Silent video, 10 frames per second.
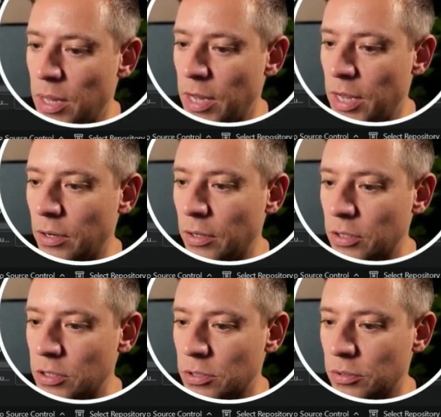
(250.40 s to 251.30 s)
And
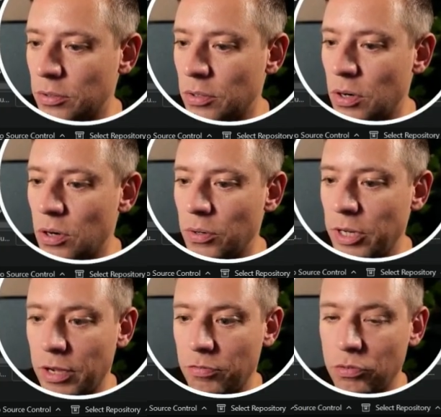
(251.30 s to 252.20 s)
others only
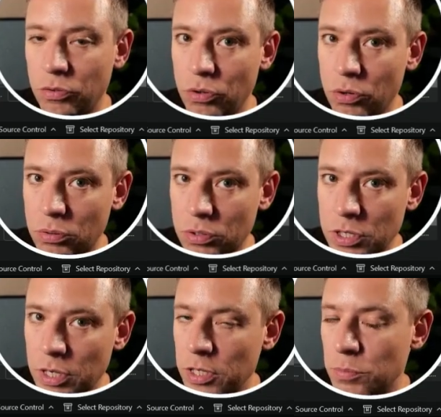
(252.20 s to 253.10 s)
have local
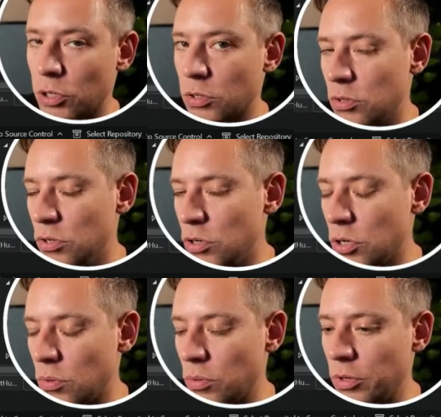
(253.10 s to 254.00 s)
settings but
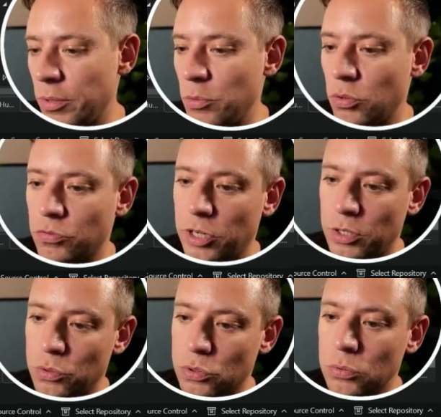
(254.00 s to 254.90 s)
no remote
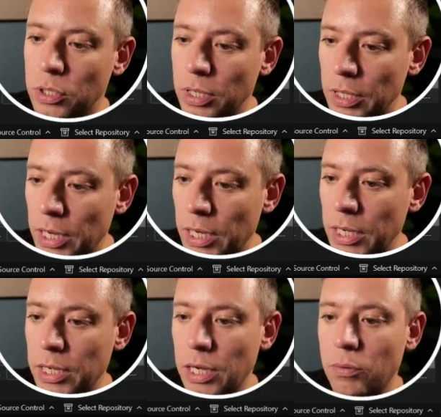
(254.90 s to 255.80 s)
values,
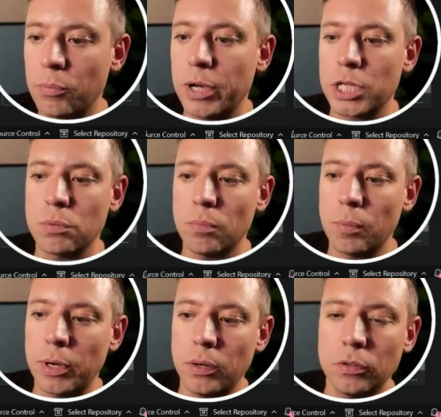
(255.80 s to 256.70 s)
like our maximum
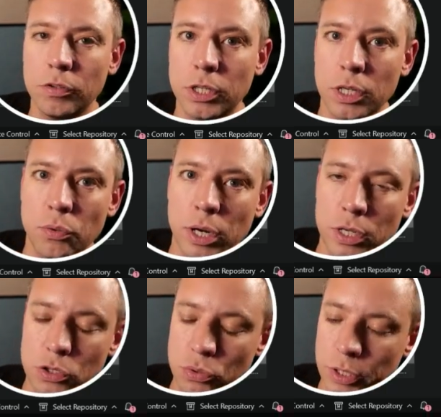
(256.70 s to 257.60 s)
amount of
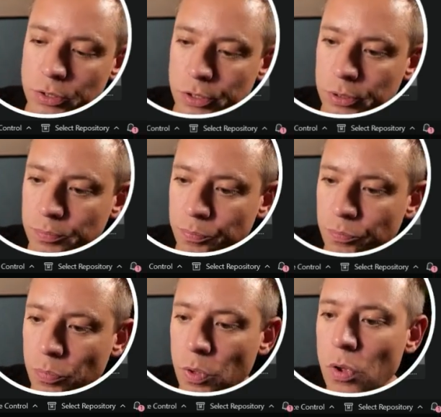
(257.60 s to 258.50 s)
itineraries to return.
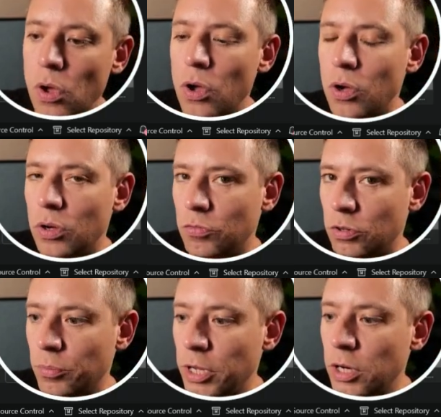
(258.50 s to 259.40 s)

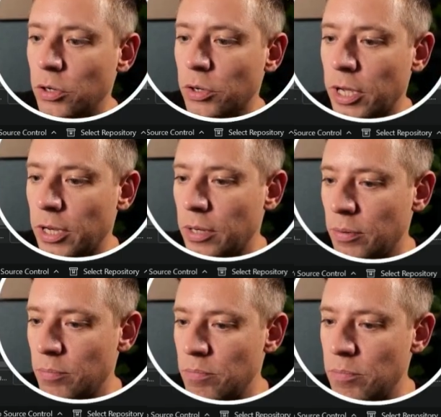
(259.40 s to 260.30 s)
From here you can
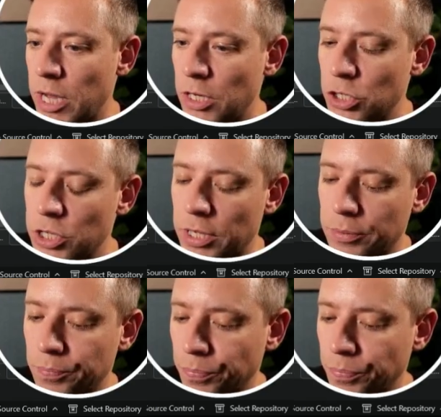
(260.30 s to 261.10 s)
manage that.